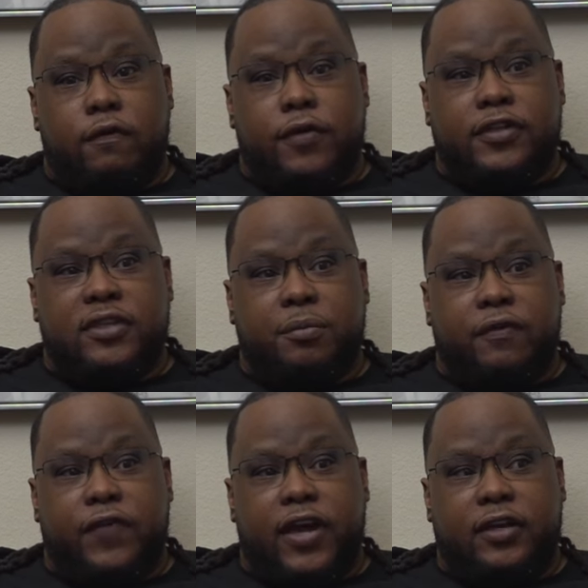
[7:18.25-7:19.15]
for the simple
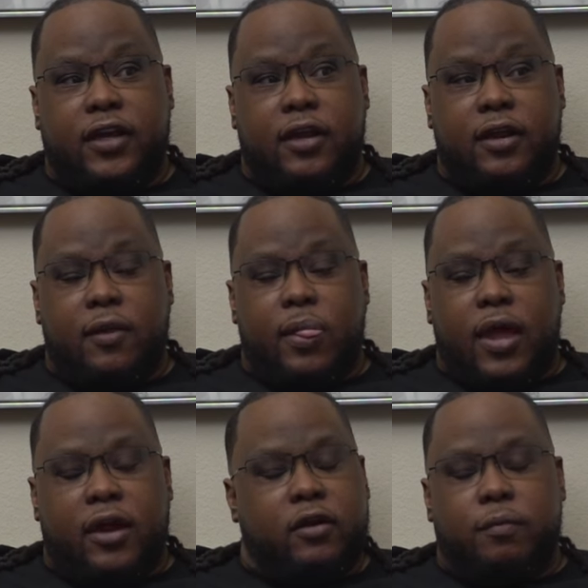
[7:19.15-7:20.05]
fact that
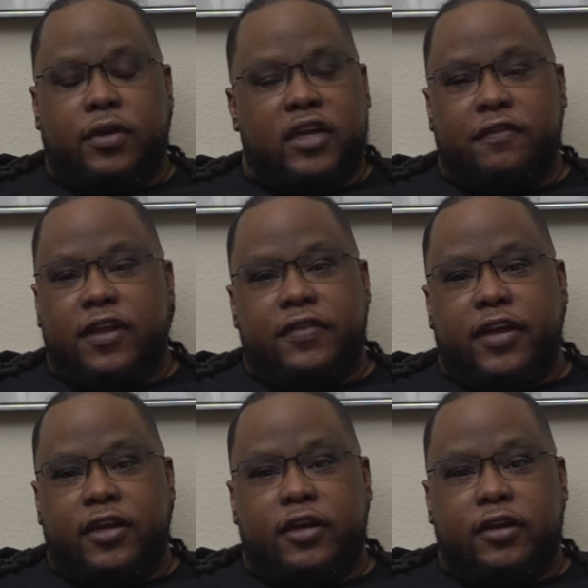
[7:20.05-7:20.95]
I don't believe that they